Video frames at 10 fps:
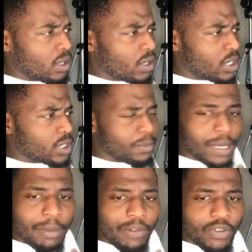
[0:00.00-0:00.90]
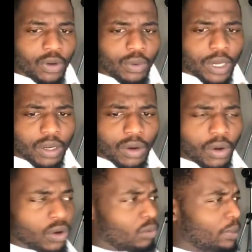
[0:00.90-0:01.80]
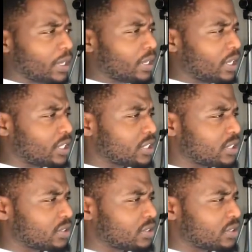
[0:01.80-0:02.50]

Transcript: Ish, man, my phone went low, man. Ish.